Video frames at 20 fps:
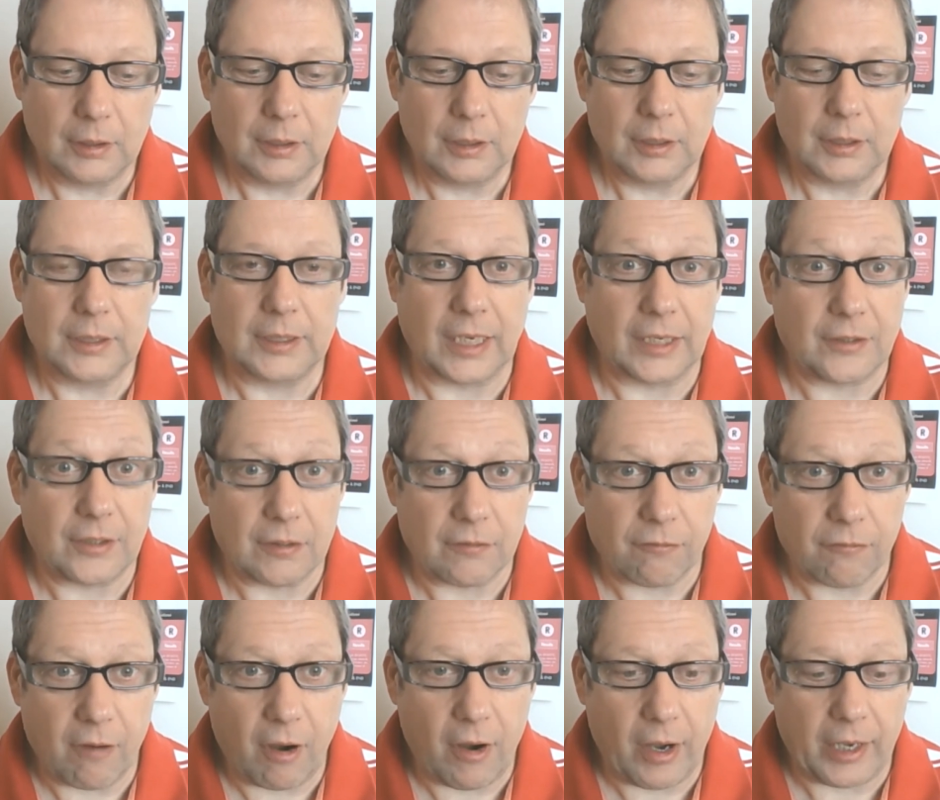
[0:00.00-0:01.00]
Get it
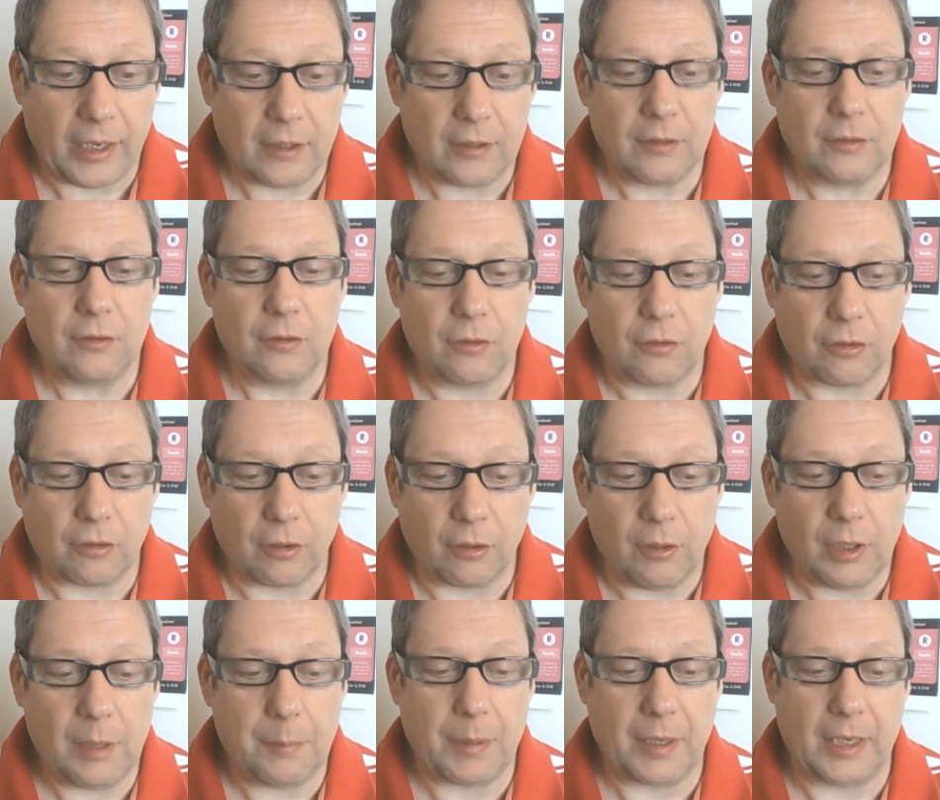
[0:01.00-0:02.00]
right, truly
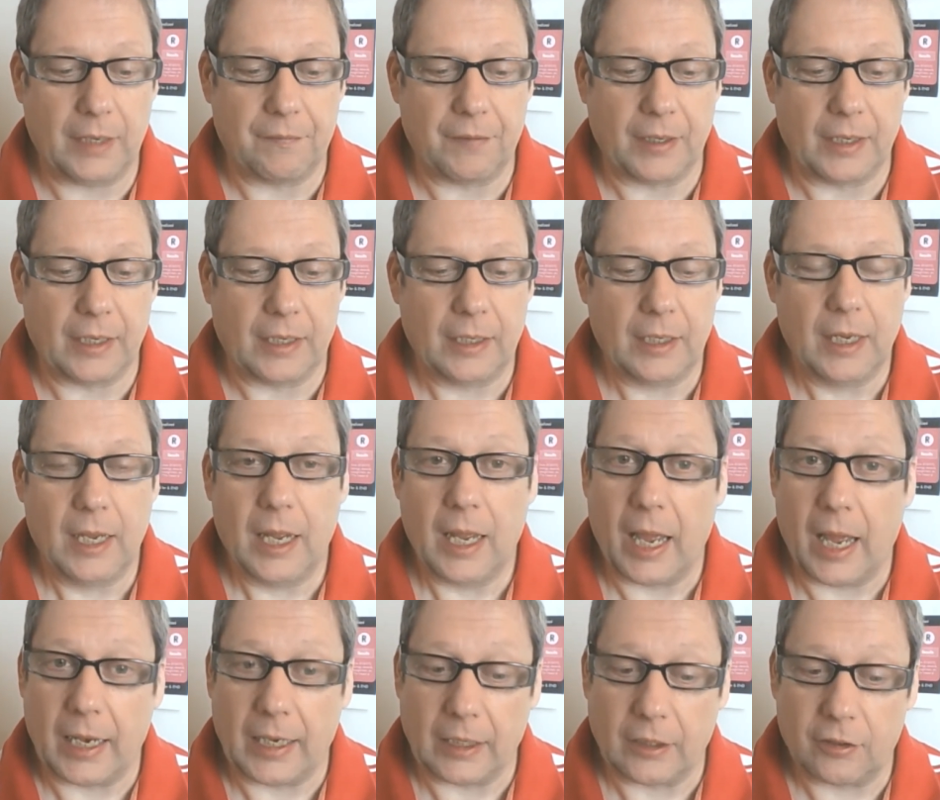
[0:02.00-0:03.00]
believe in it,
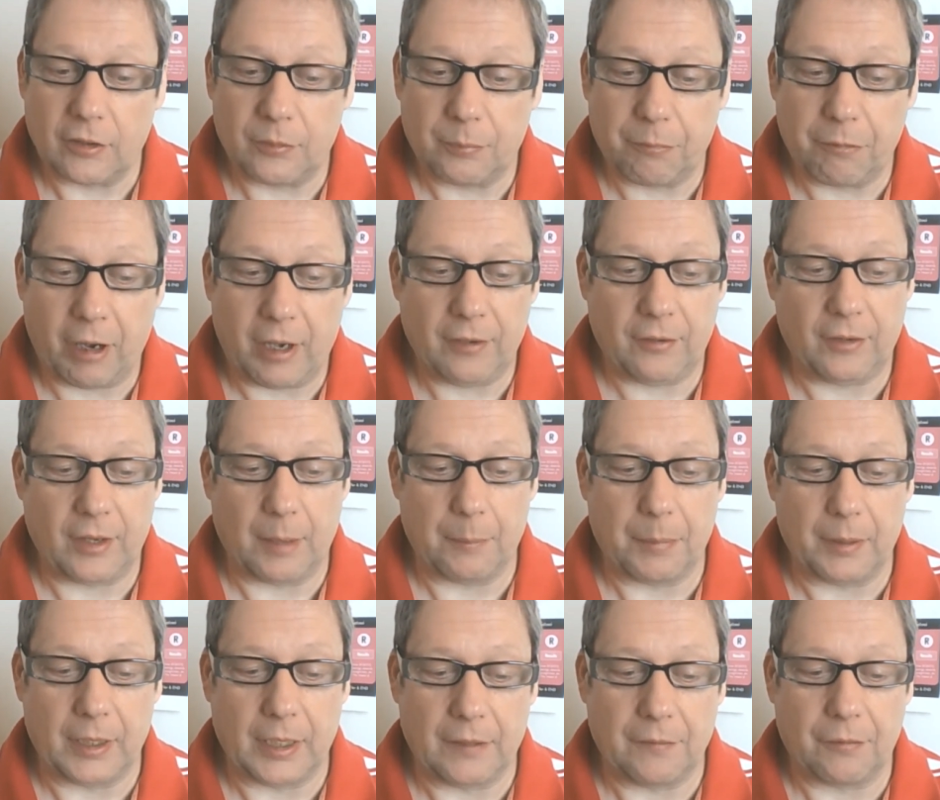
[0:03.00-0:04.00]
and express that
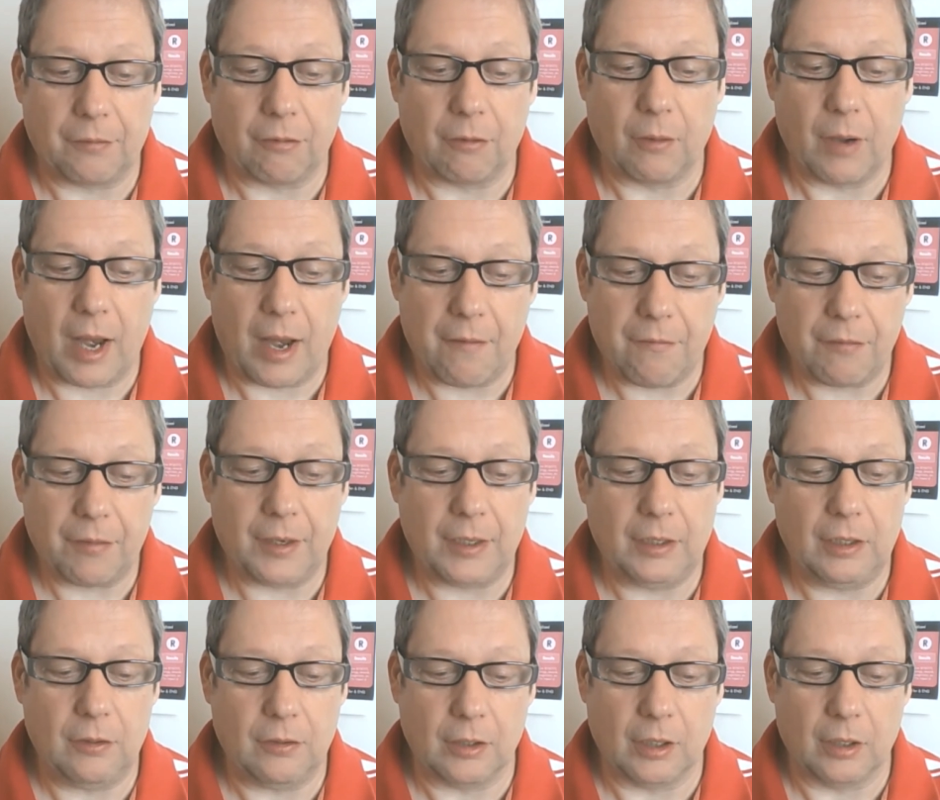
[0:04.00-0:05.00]
belief through everything you
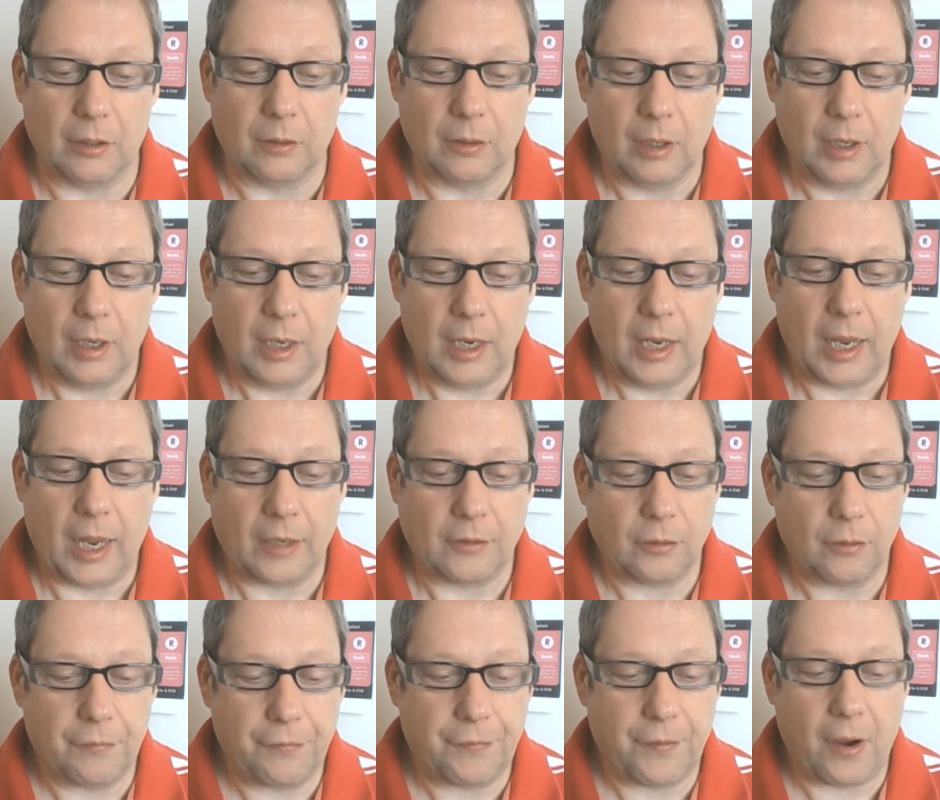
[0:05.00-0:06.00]
do, and you'll
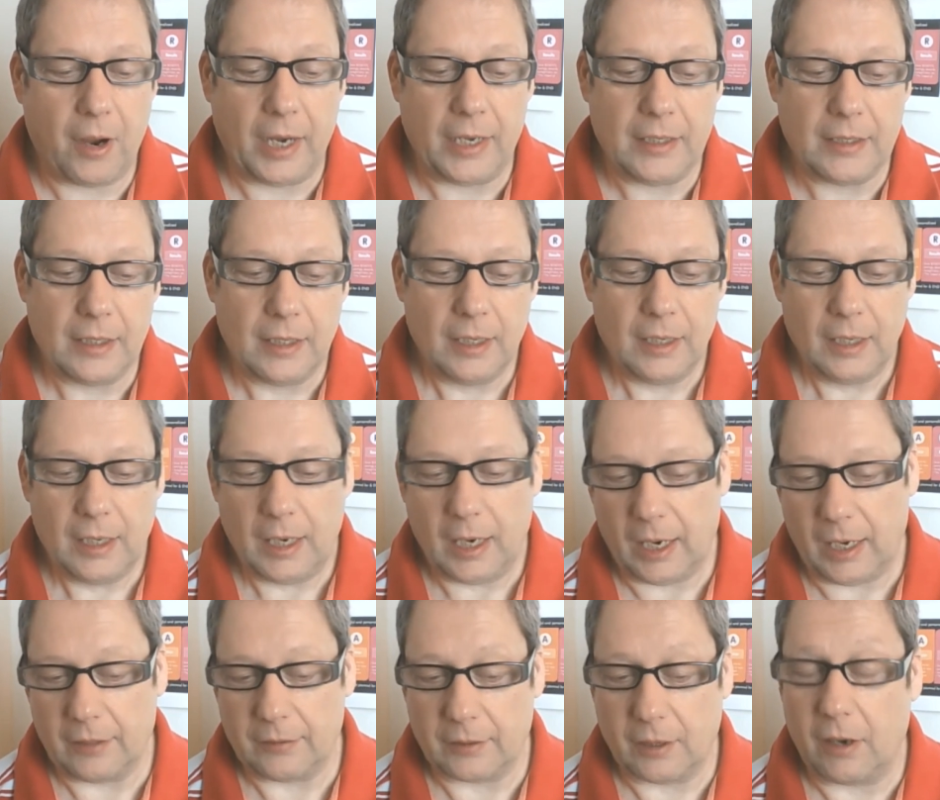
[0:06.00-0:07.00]
find,
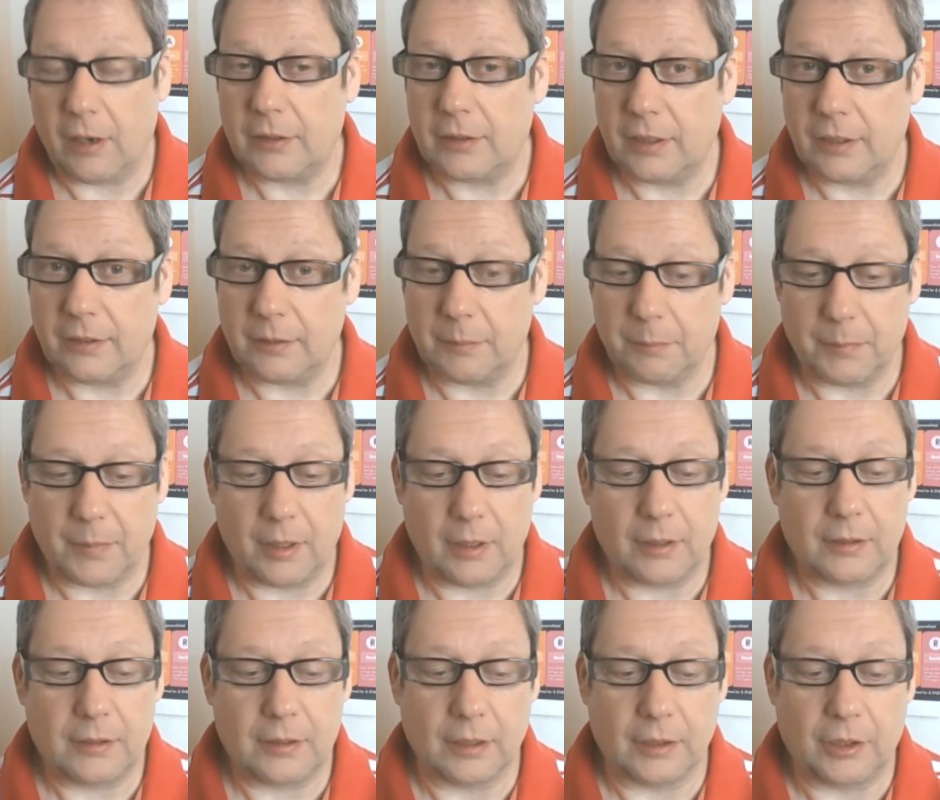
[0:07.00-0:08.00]
as artist and
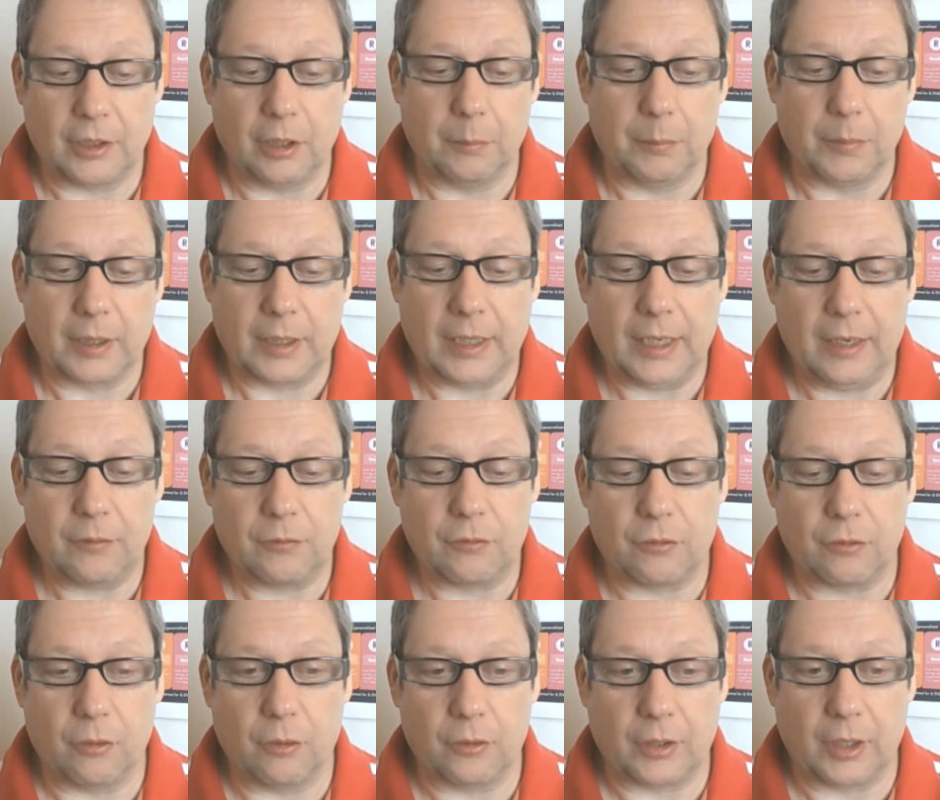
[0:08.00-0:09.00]
marketer Hugh MacLeod
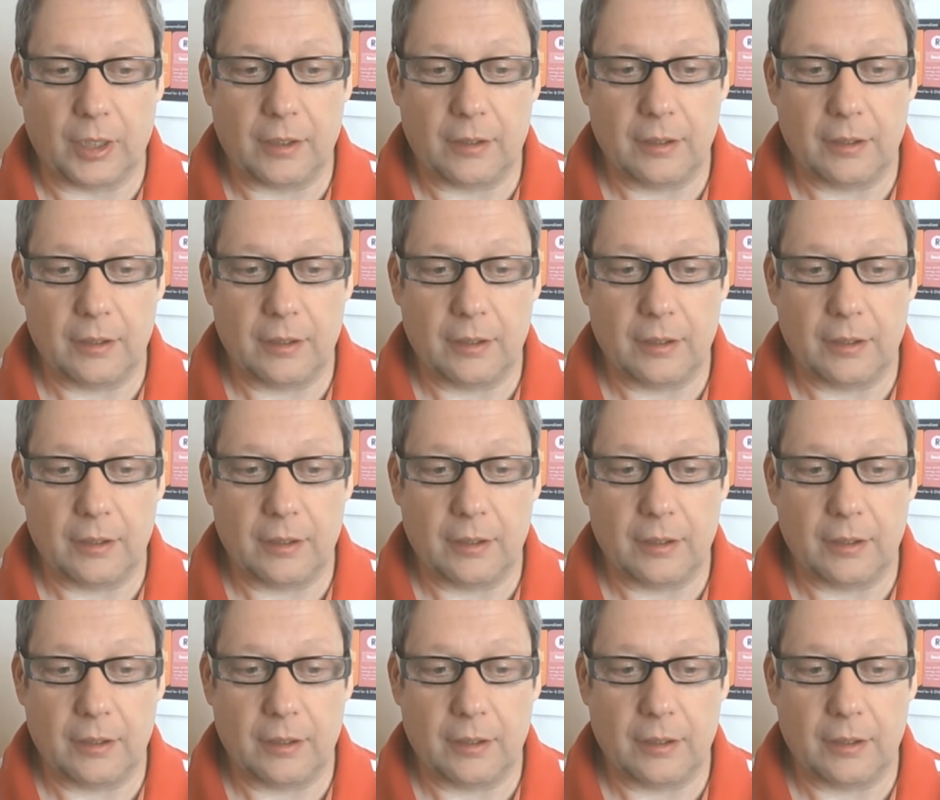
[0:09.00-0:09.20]
draws it,